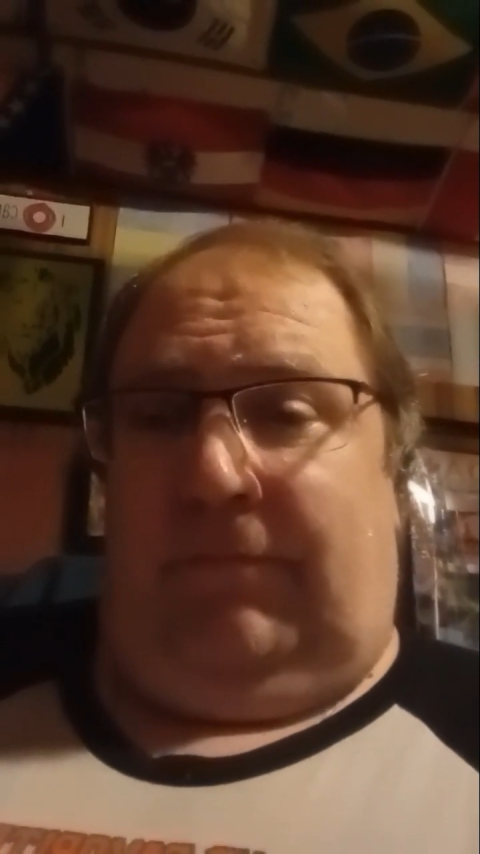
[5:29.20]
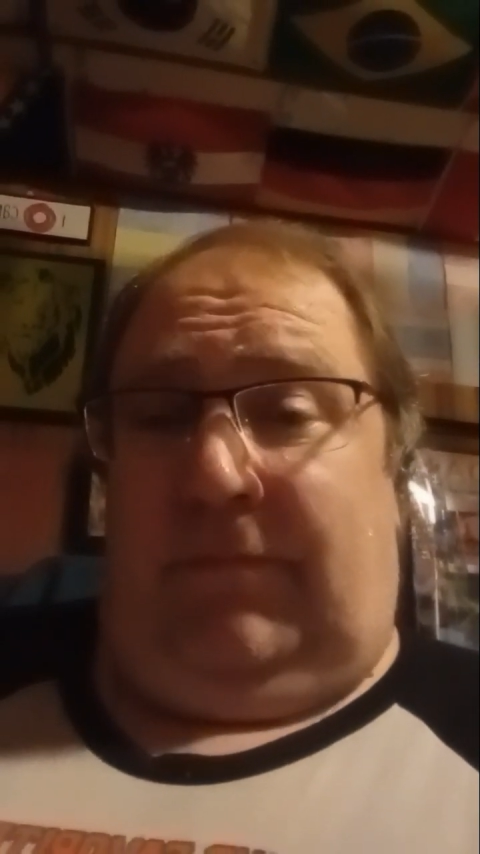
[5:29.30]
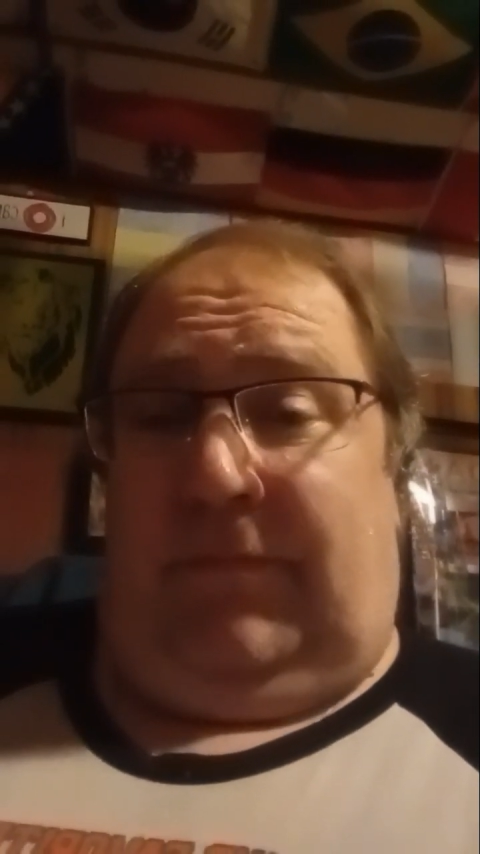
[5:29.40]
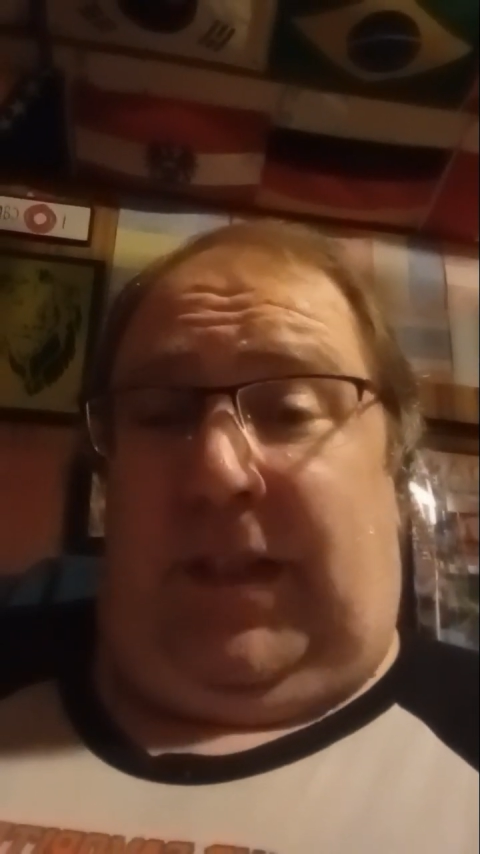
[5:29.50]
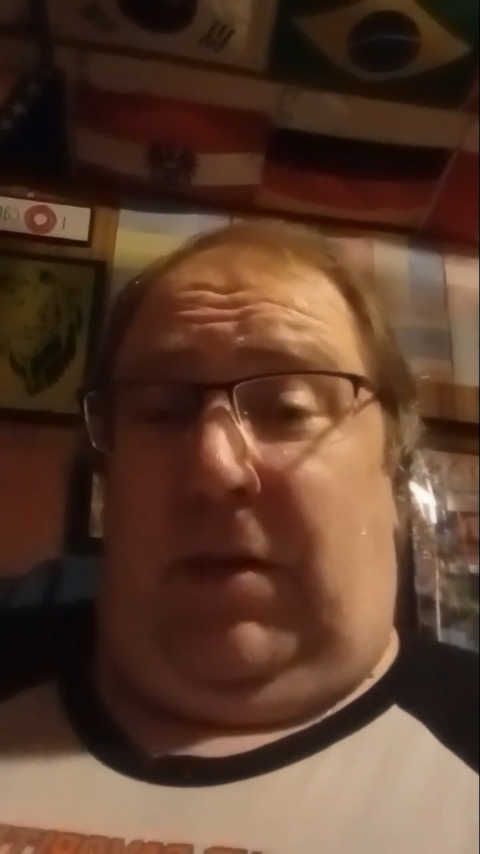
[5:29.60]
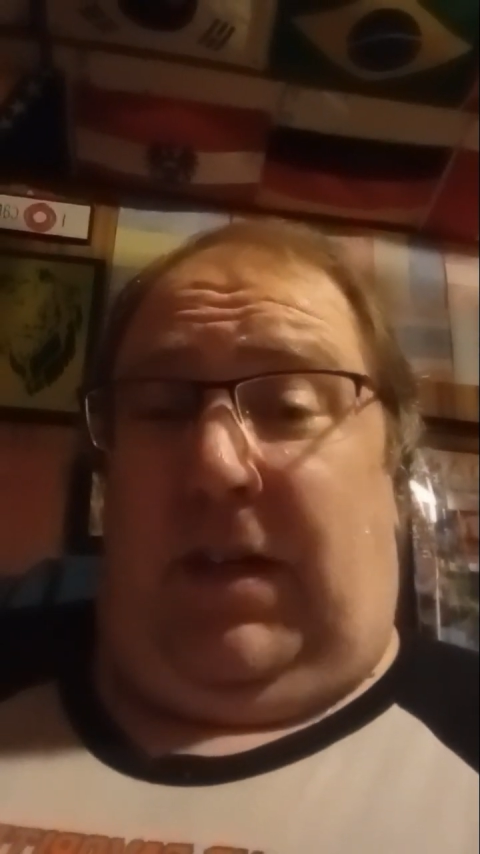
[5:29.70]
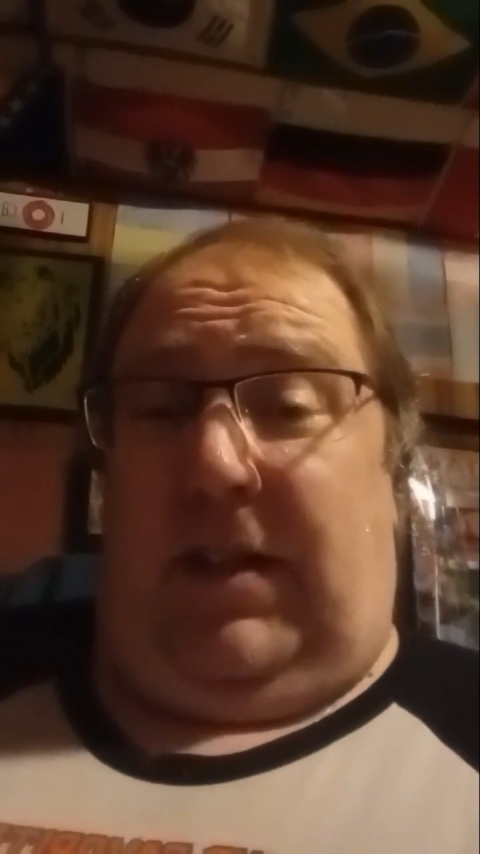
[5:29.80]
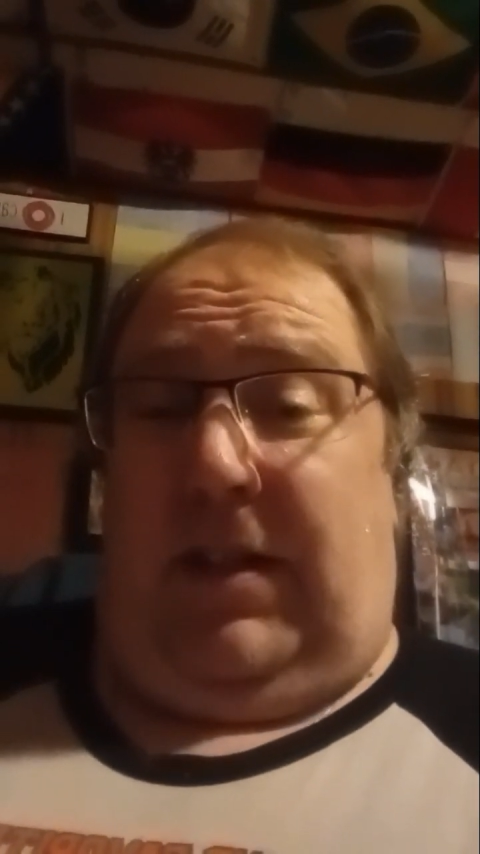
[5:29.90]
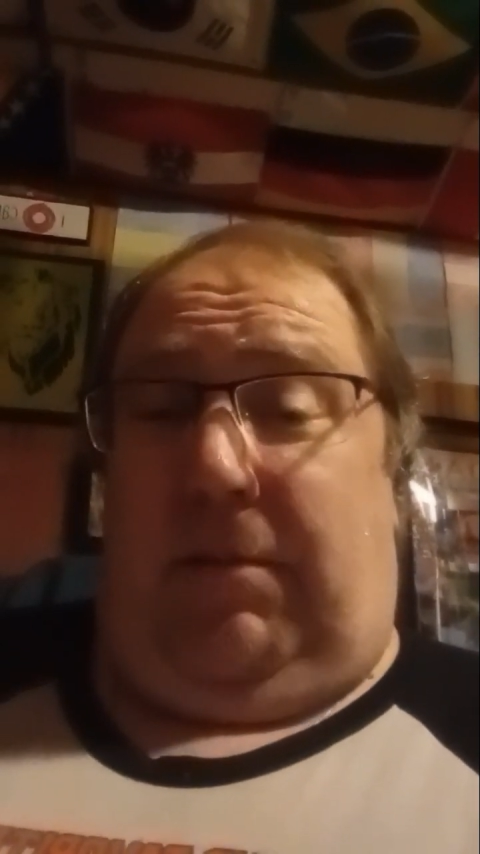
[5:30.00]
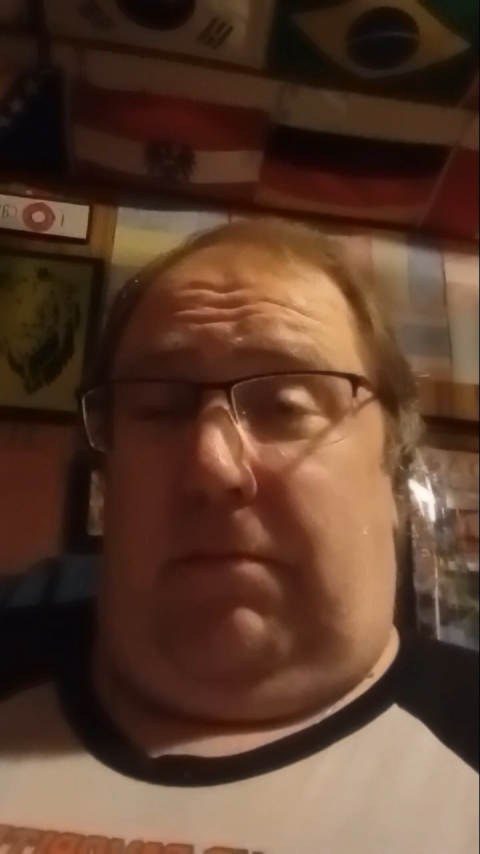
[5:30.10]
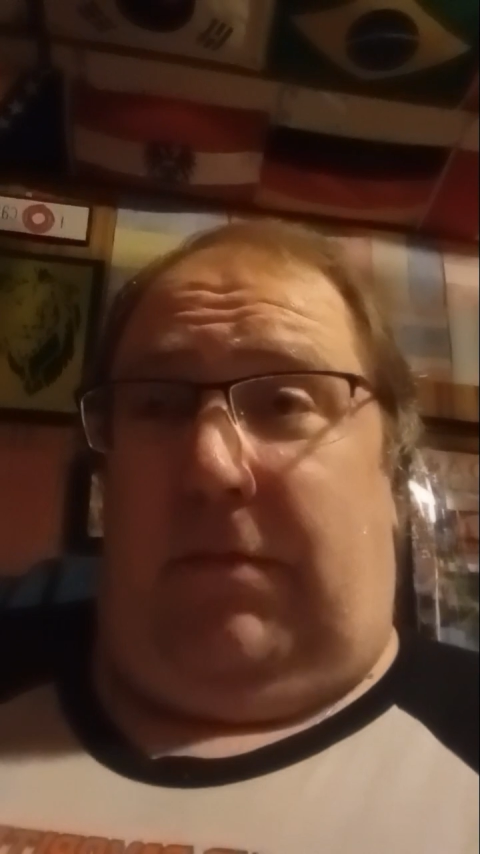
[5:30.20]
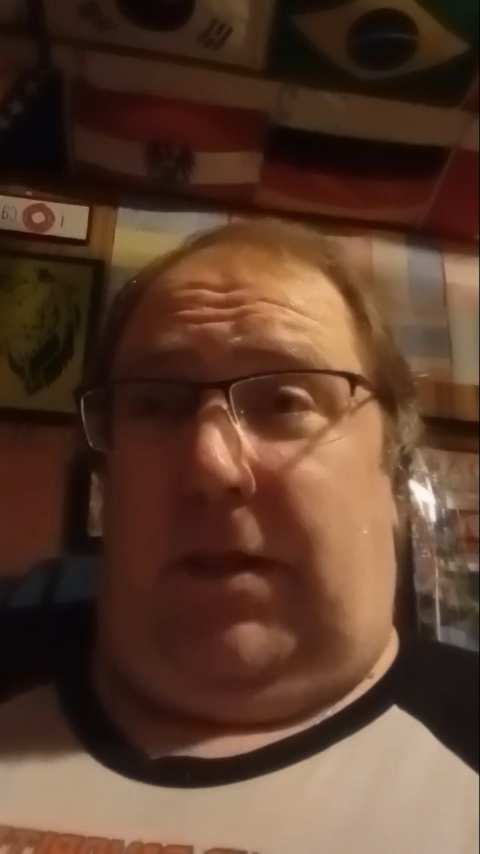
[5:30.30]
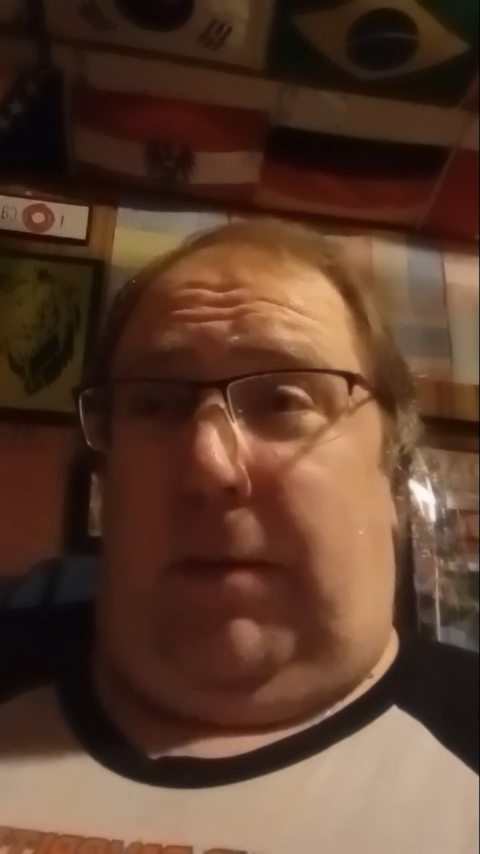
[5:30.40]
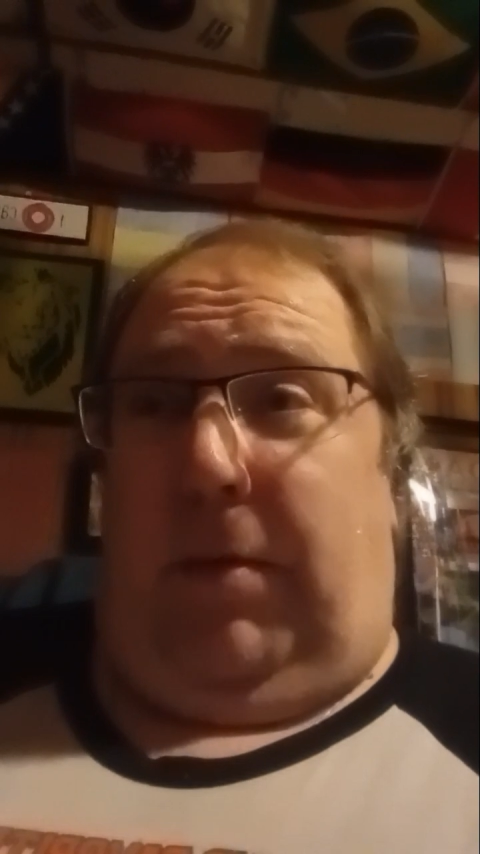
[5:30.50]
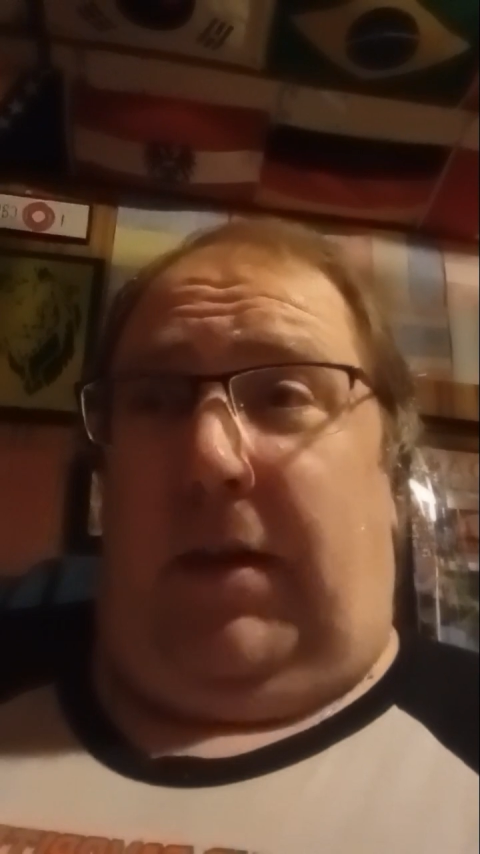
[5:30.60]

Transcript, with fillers: Now we got some couple